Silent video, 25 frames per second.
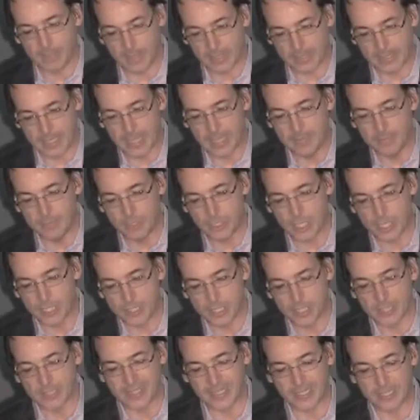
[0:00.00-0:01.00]
a
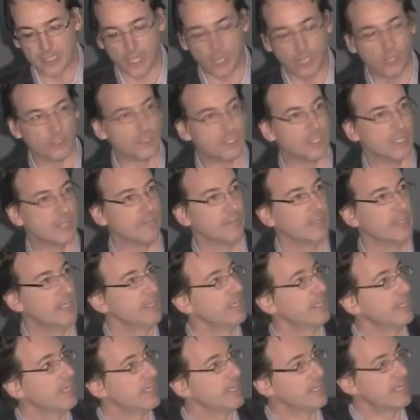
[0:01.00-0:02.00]
game-changing technology.
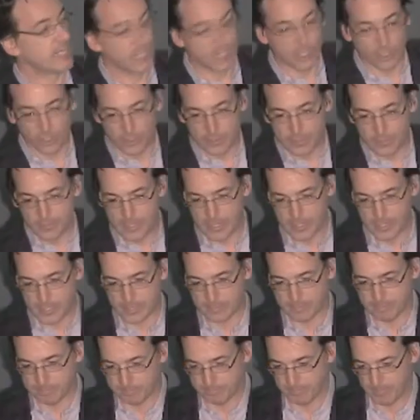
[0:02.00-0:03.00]
And here in
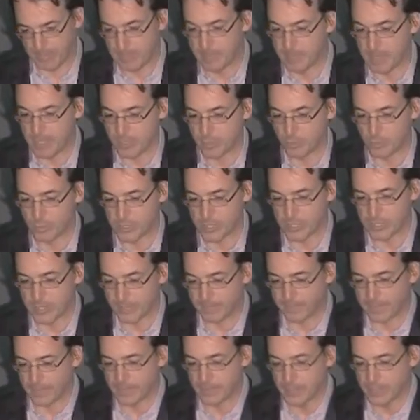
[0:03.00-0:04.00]
this image, we
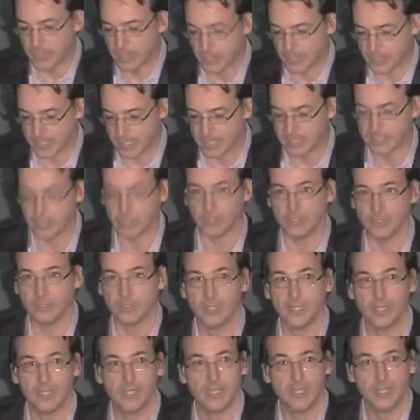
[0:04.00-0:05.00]
see that 15 years
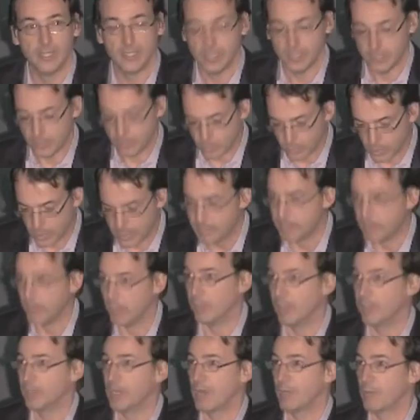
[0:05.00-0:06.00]
later,
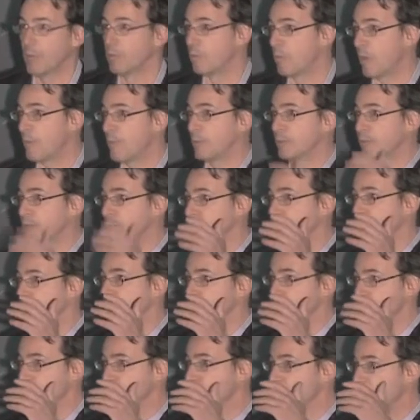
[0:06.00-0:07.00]
Dreamer, our robot,
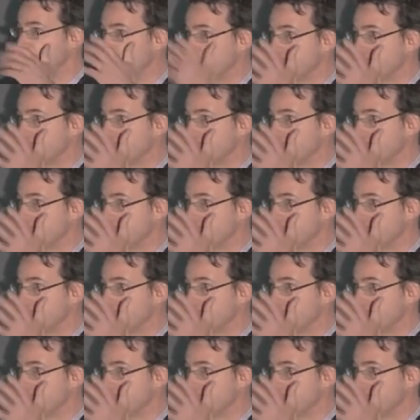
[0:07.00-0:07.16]
which